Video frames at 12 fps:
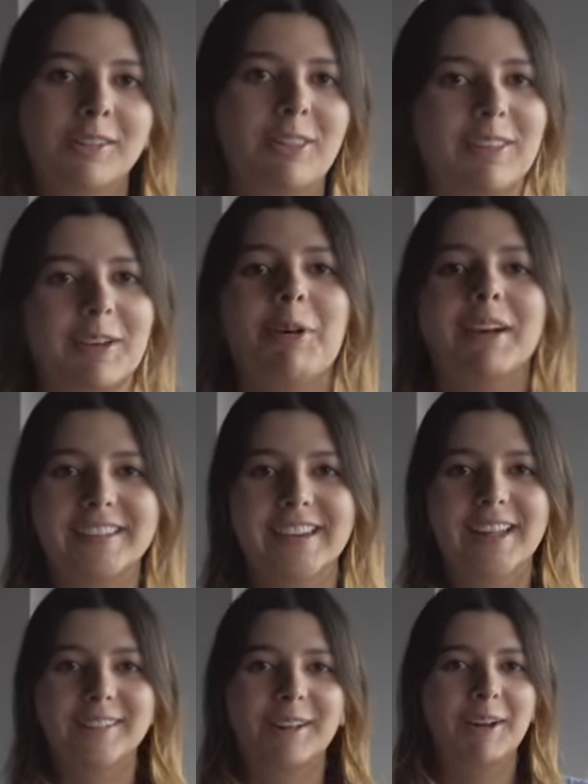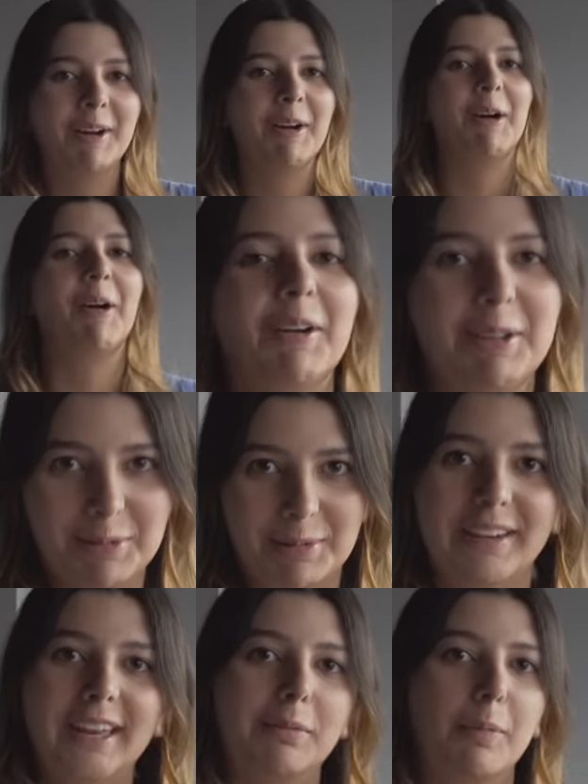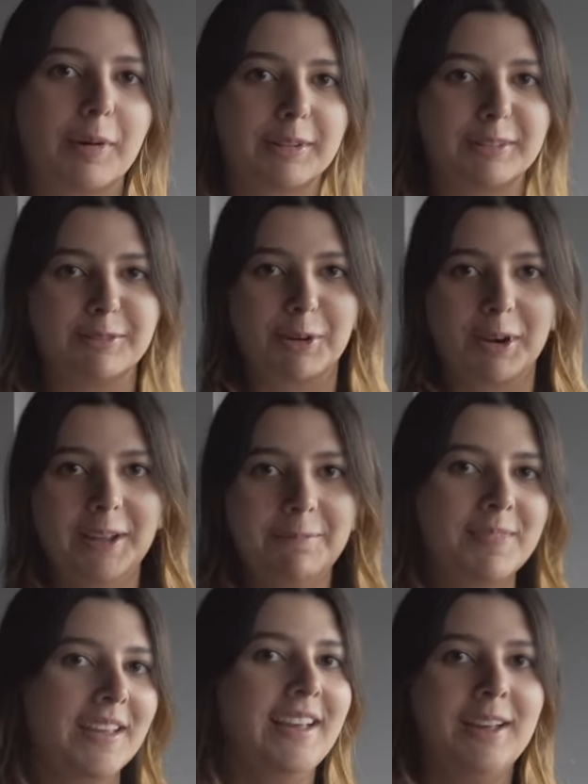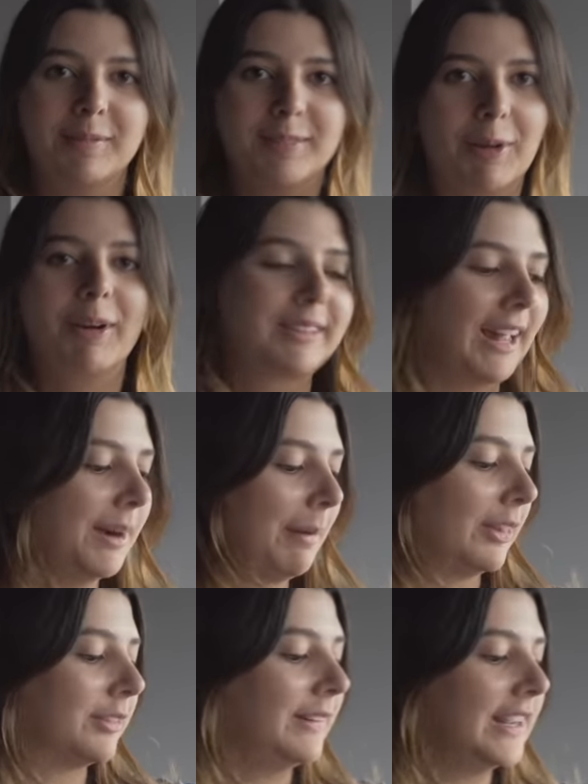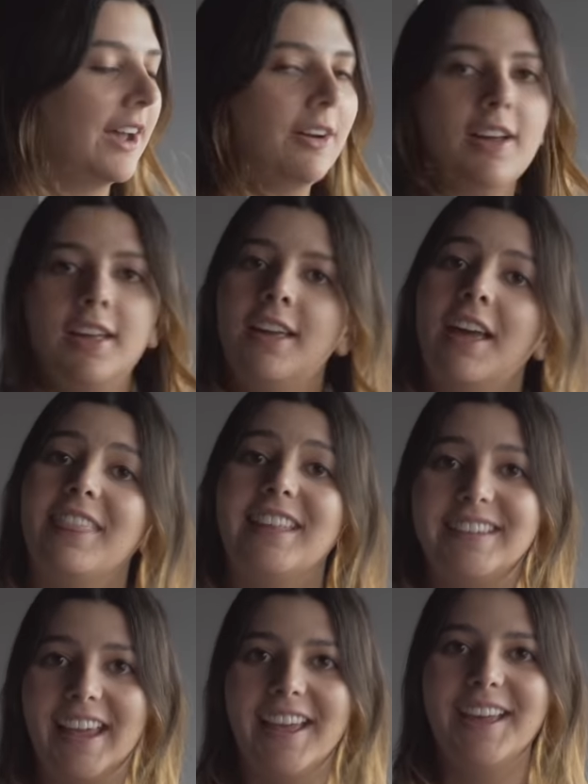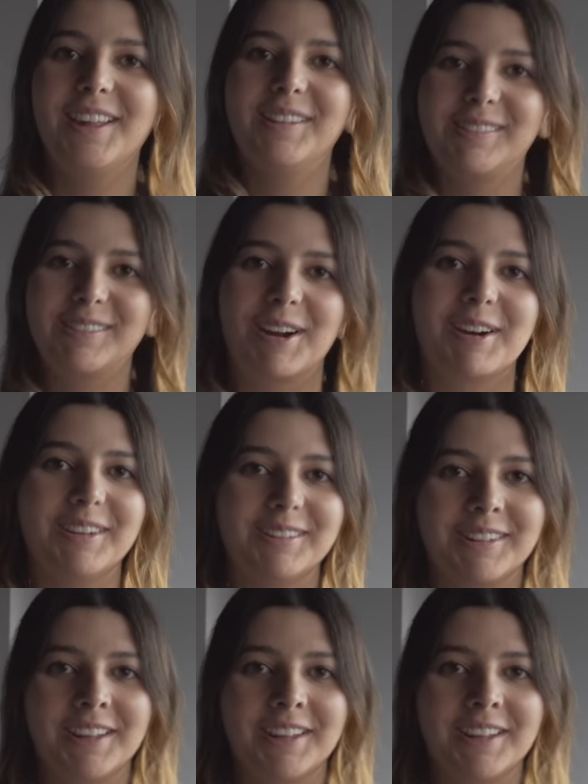So then the question is, are you the right type of person for it? So excited about this video, and the day starts